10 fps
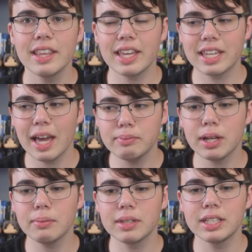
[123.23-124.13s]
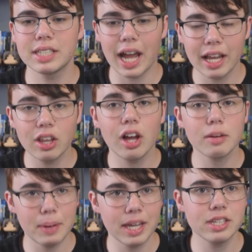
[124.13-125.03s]
They kept up the
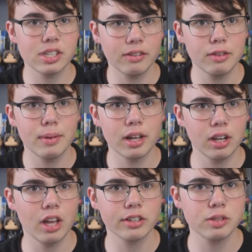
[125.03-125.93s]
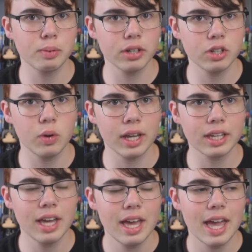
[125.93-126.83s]
dialogue pace of the monologues pretty
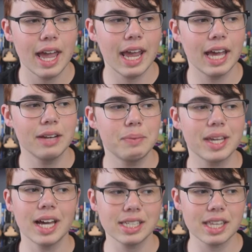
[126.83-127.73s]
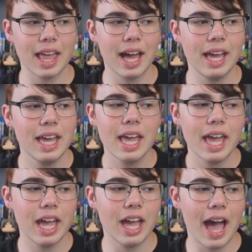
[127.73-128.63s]
quick, and because of that,
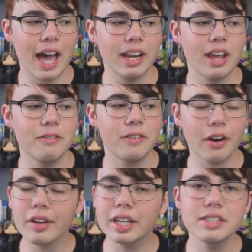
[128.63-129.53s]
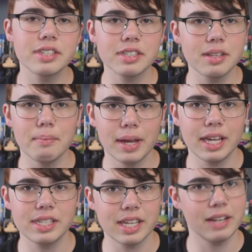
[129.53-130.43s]
it had a very consistent
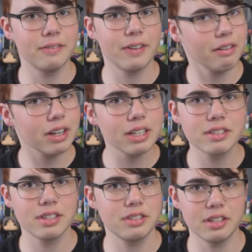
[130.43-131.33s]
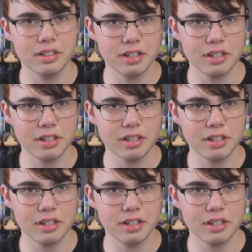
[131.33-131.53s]
pace and a very consistent